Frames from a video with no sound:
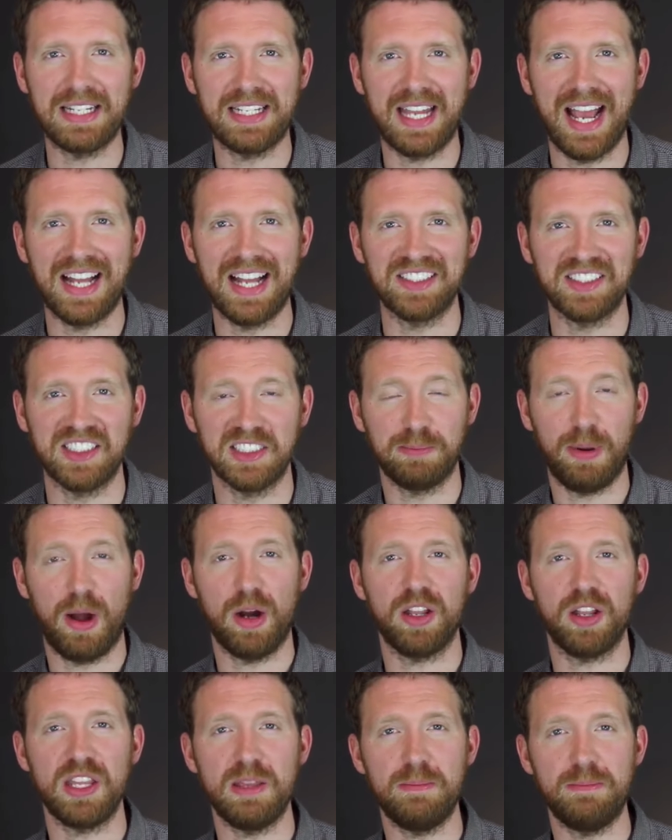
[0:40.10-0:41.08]
podcast. It's
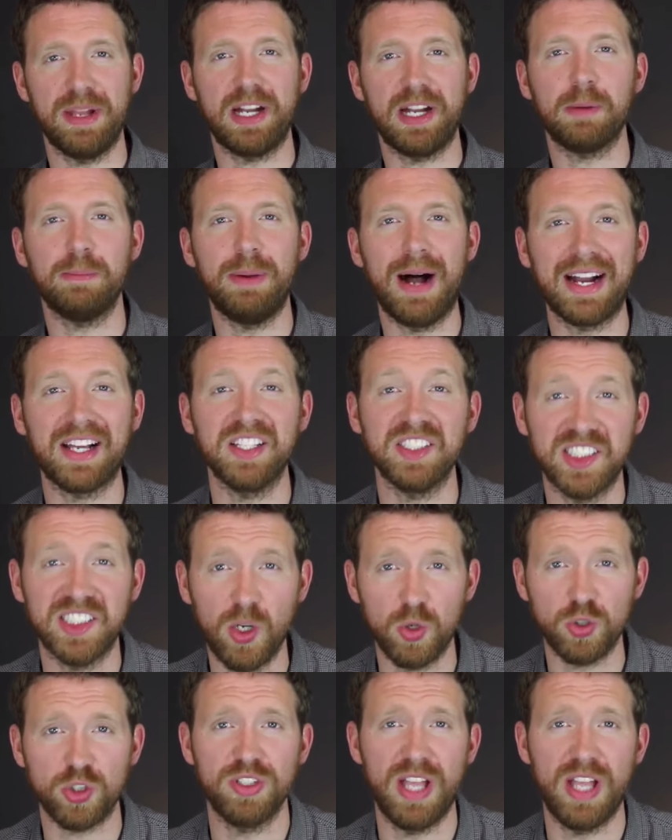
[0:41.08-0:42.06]
part of the Bigger
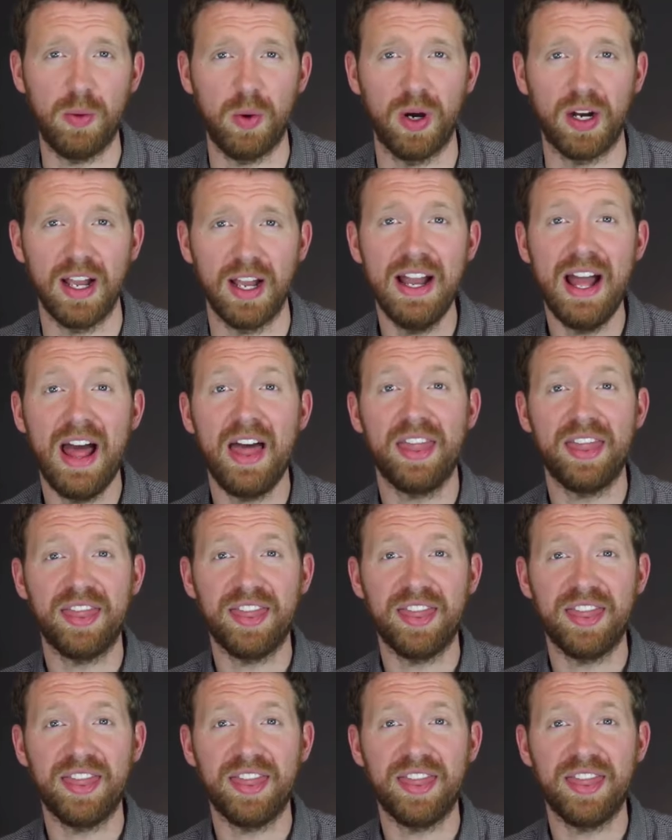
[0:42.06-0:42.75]
Pocket Social Network.